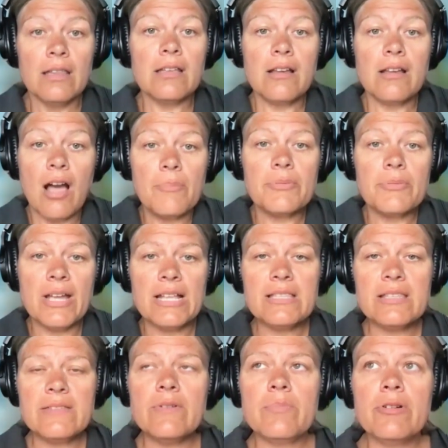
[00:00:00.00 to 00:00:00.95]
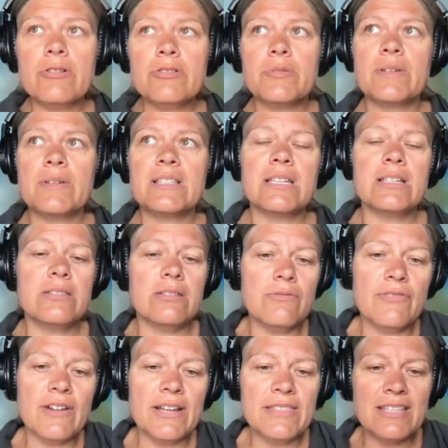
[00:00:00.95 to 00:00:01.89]
the comprehensive approach because I
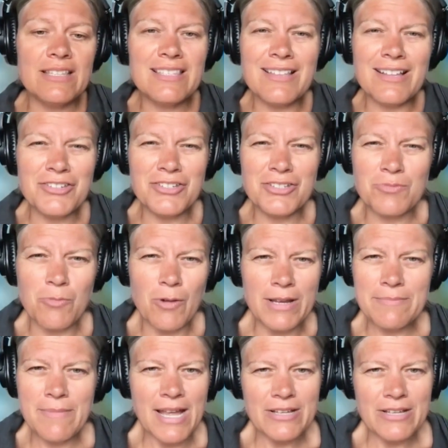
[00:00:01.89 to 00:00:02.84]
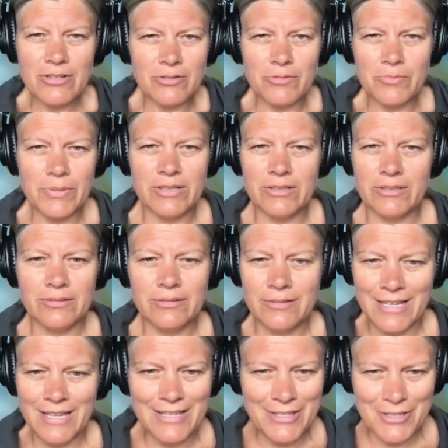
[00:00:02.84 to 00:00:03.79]
do find that's not just one magical
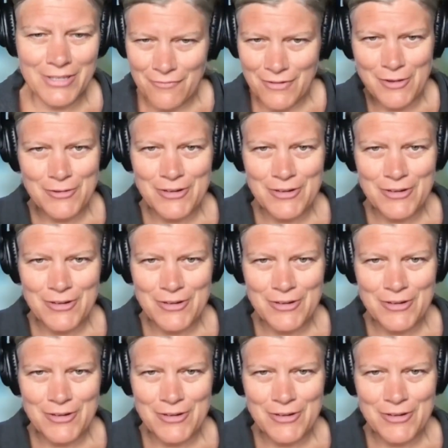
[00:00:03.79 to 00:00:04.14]
pill, as you've